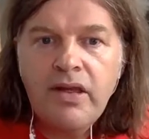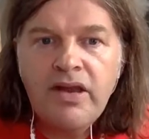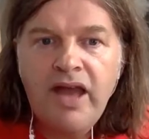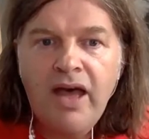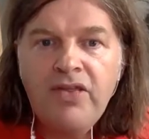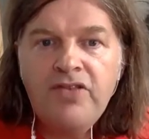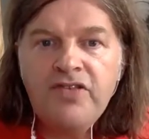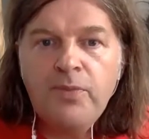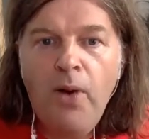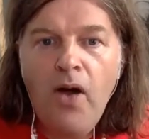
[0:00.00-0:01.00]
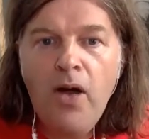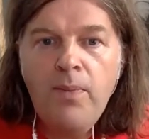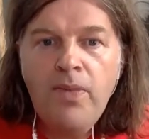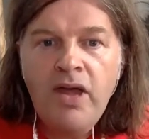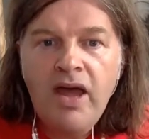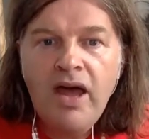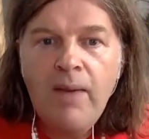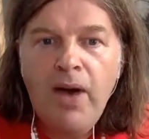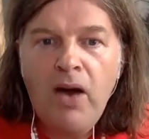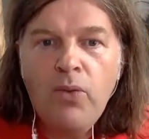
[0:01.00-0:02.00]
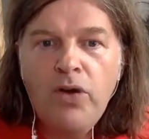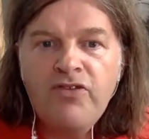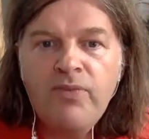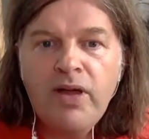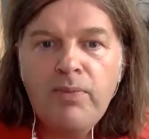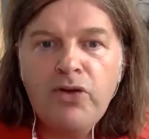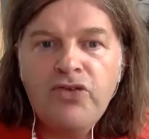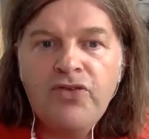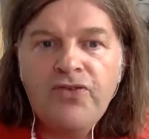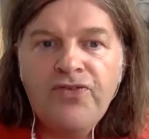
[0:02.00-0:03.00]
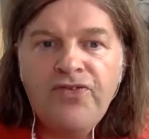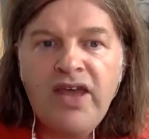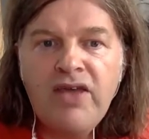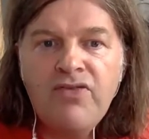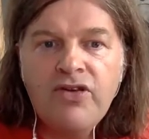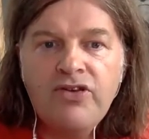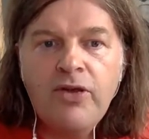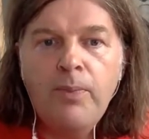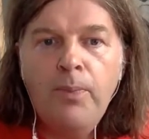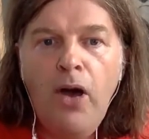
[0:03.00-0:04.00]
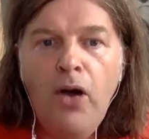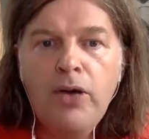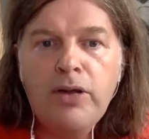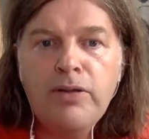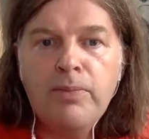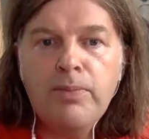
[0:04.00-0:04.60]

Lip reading: Now, this is a poem about one of my most favourite poems.